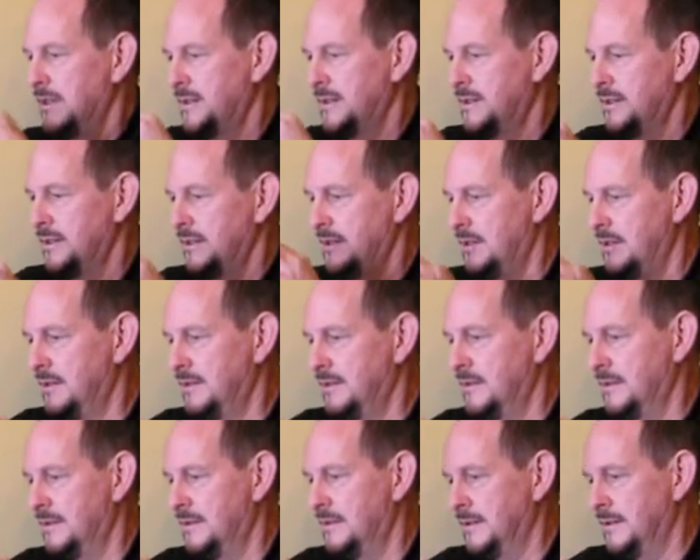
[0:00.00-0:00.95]
But, of
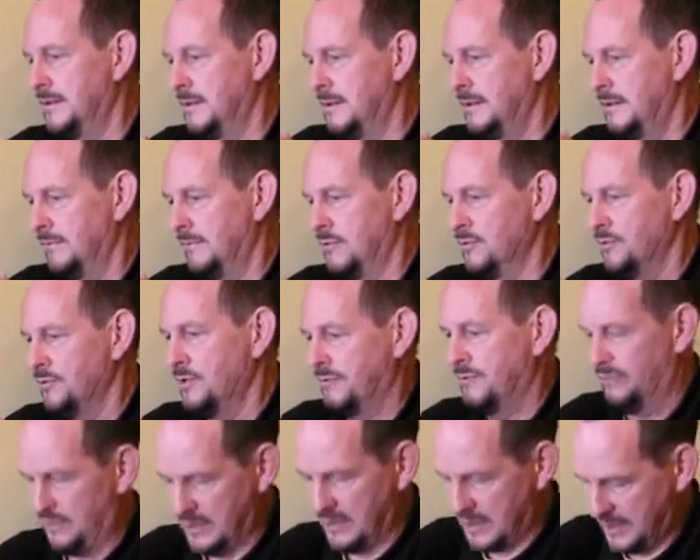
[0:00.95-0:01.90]
course,
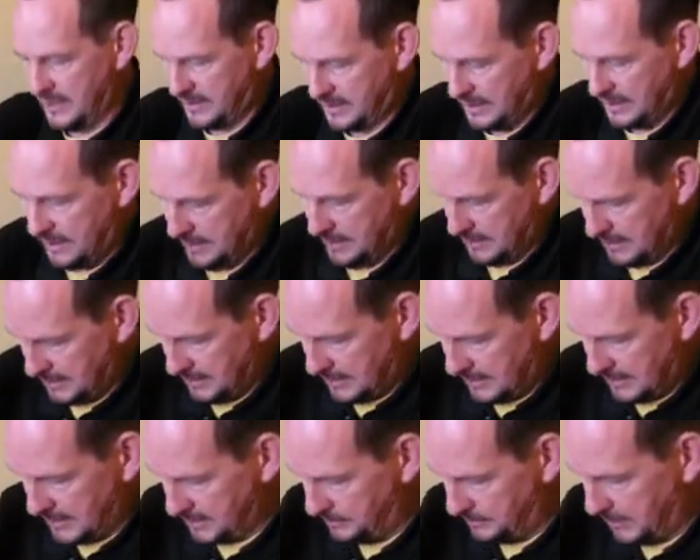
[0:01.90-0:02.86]
the variety
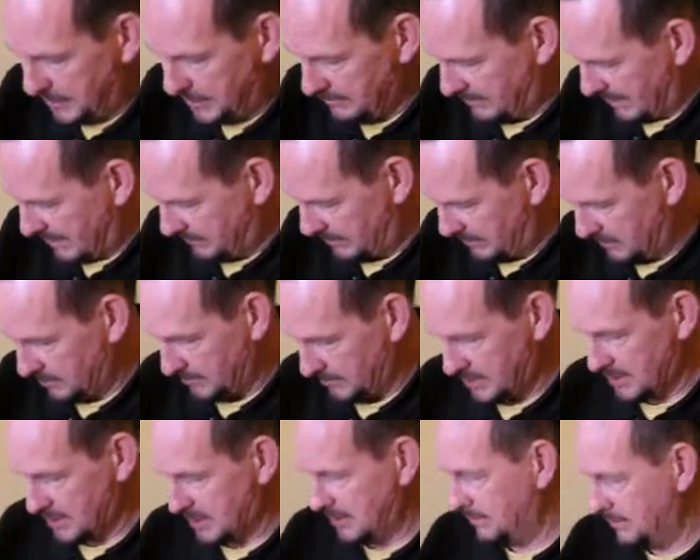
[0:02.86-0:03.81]
has been around a
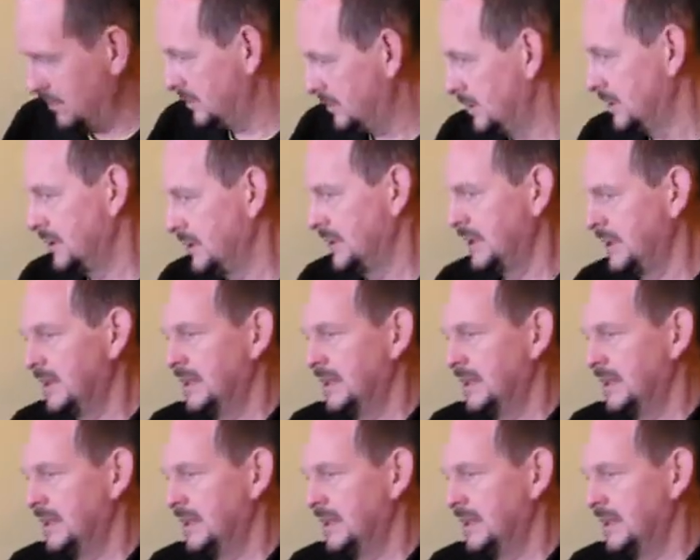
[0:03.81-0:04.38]
long time.